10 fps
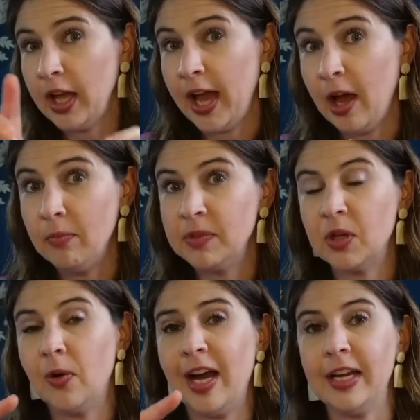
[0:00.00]
app.
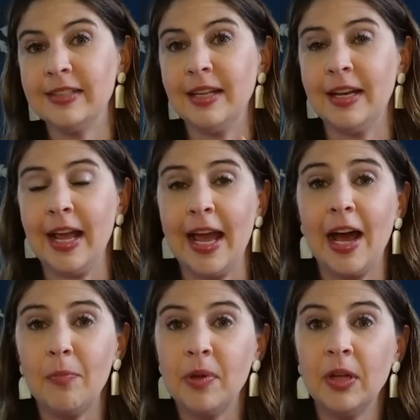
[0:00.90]
So ISN
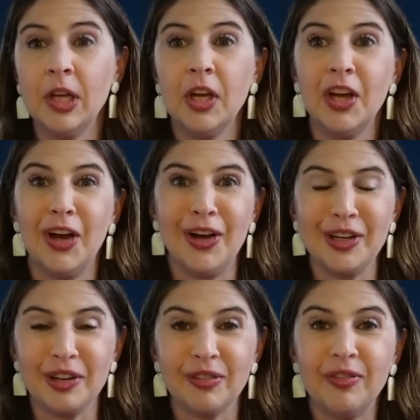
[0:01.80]
app on
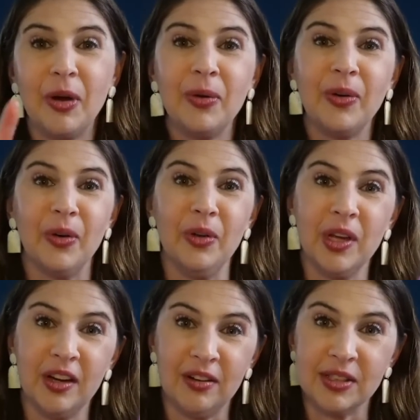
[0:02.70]
your phone, or you
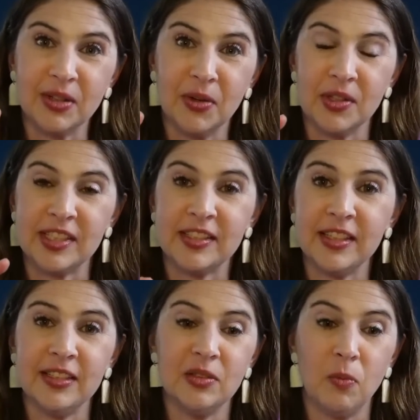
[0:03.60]
can also go to
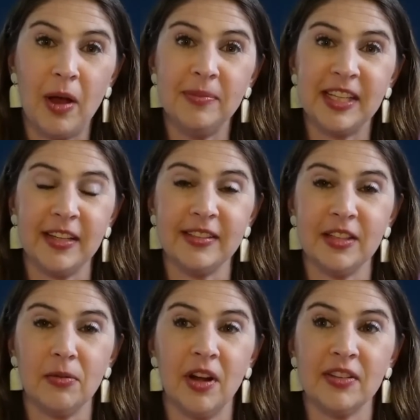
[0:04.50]
Sid's website,
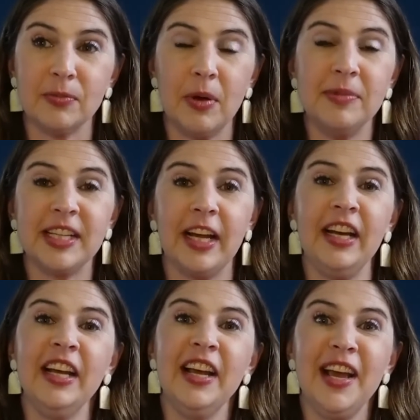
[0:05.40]
Sid Roth's website,
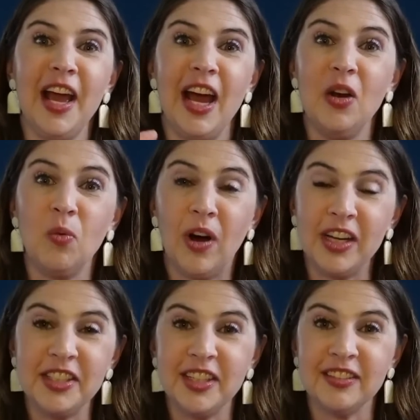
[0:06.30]
and
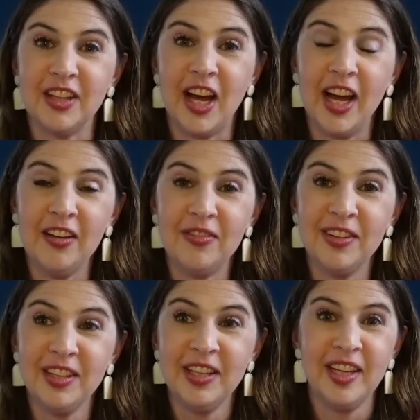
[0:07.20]
watch it live
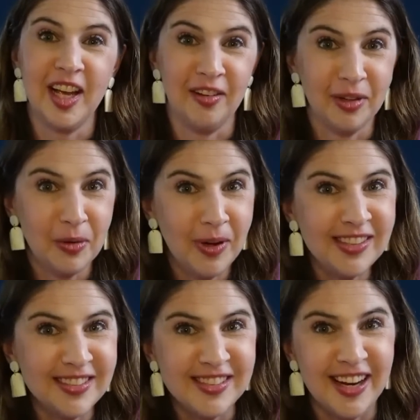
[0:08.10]
every
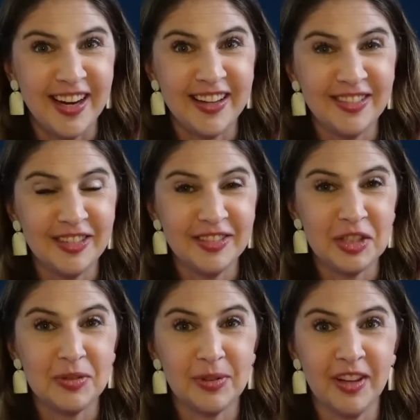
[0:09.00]
Wednesday, which
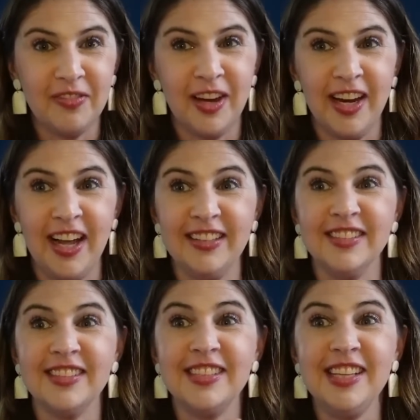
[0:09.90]
is really fun. And
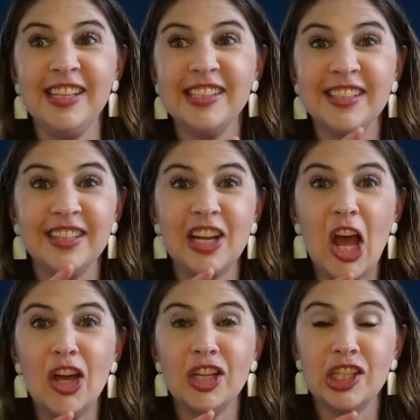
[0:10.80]
season
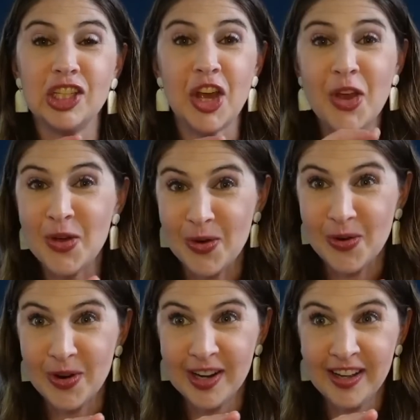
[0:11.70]

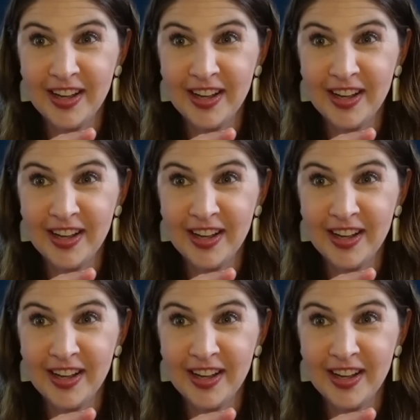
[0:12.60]
two